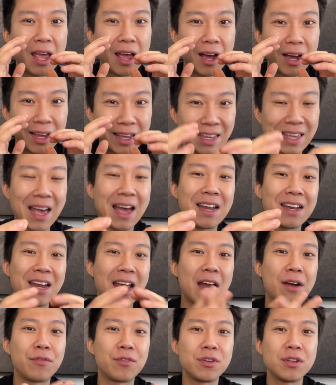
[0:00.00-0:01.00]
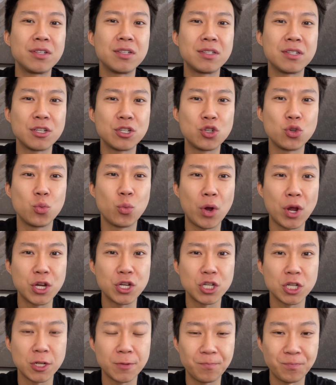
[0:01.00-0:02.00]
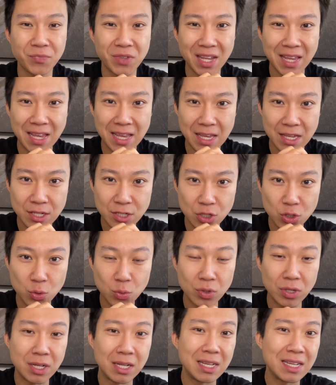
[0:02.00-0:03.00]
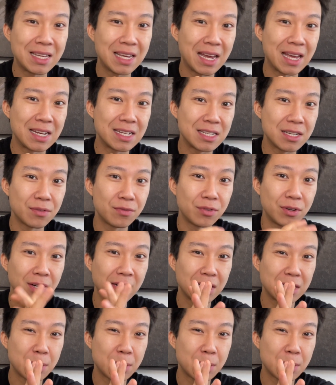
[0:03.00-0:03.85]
Again, every situation is unique and different.